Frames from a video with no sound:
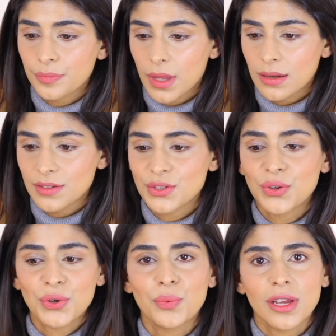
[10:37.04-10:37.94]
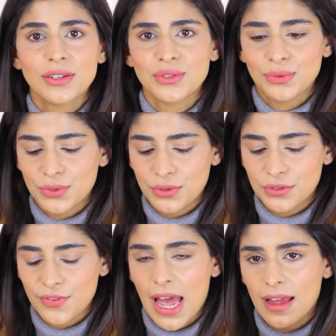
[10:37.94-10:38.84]
And it's a good way to sort
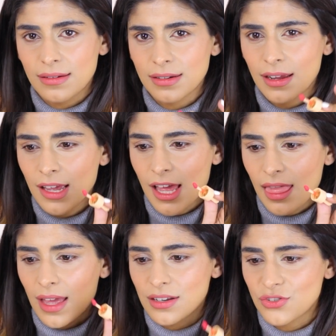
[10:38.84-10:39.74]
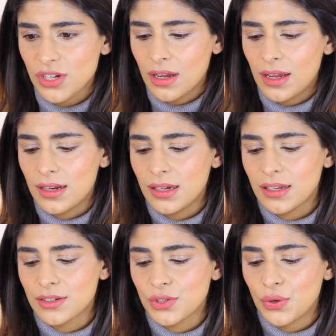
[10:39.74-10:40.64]
of add that cheek color
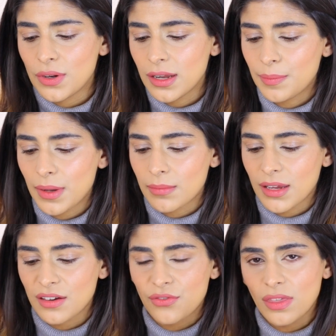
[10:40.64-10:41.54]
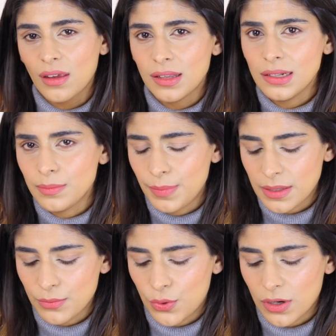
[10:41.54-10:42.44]
into your lip and make everything a little
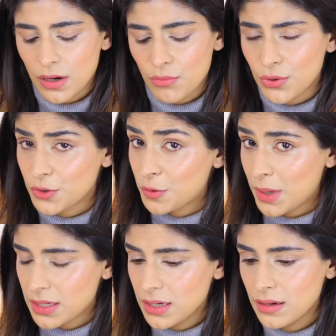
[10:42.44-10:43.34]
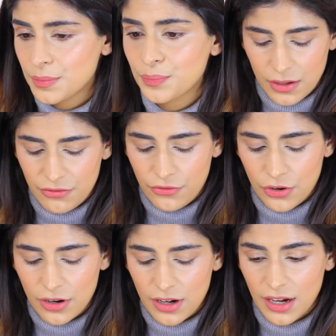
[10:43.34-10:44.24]
bit more monochromatic.
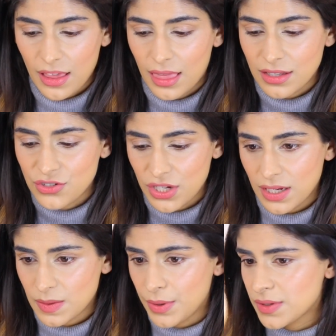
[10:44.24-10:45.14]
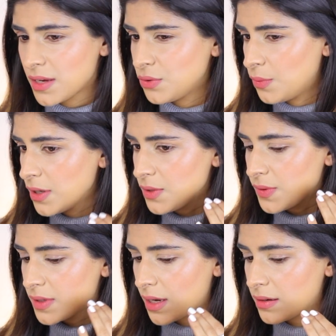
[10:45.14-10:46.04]
For the cheeks, because I do want to
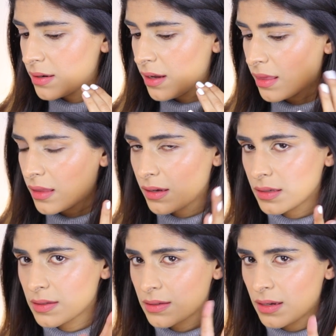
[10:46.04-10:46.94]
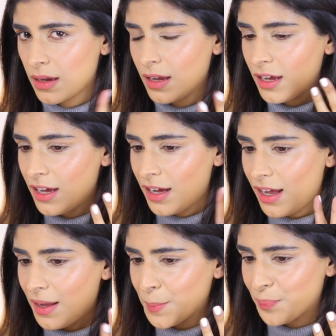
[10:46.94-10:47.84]
set this
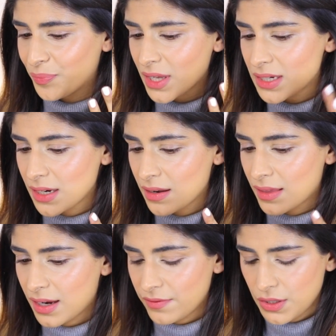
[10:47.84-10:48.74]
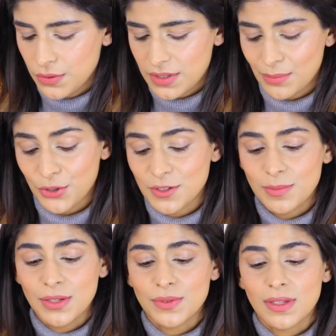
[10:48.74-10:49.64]
tint that I've used, I'm going to
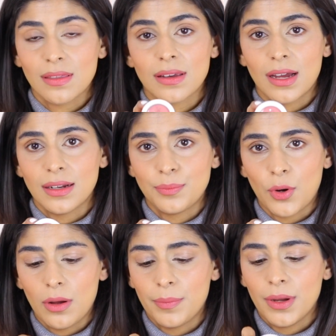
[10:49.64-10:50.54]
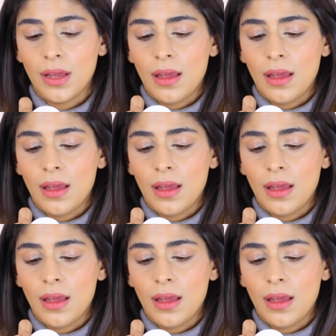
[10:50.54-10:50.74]
be using the Colourpop